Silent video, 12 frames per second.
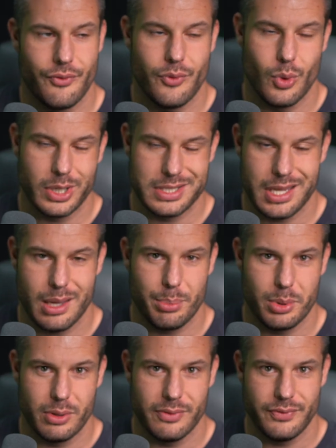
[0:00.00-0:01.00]
for
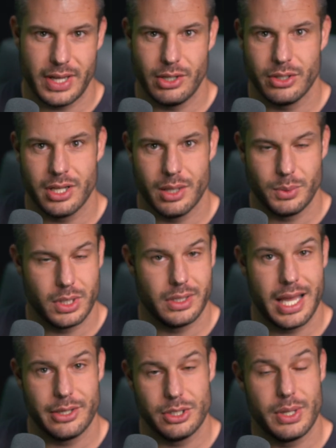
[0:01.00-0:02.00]
example, Final Cut will
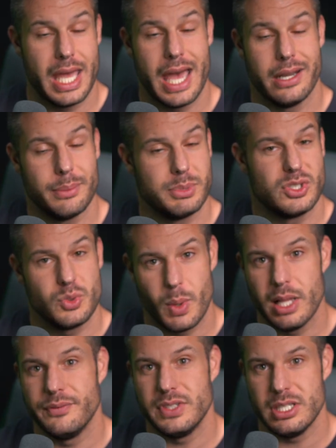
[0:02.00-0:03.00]
allow you to add up to
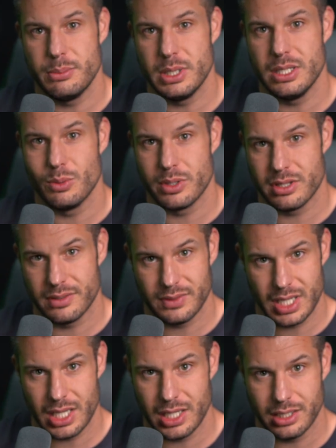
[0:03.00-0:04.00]
12 dB worth of
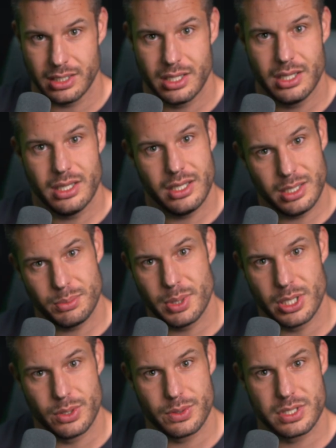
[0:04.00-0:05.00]
gain in
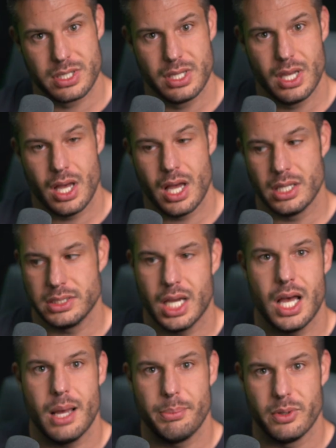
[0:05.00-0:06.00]
post on
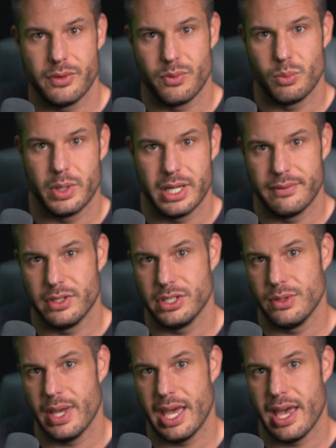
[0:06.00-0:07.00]
top of whatever
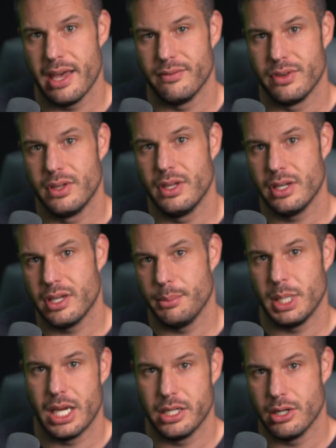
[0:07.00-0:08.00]
you have
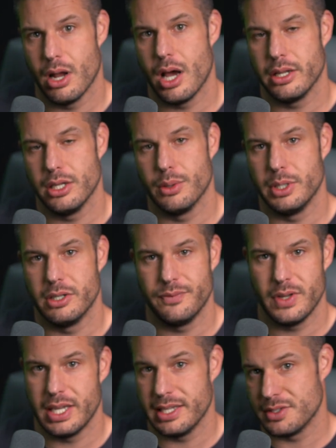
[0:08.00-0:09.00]
coming out of your audio
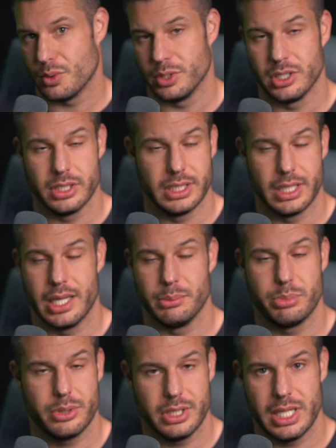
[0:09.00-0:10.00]
interface or your inline
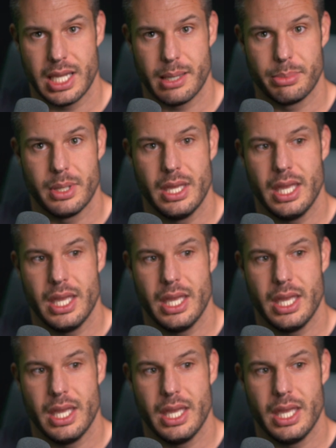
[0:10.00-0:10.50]
preamp.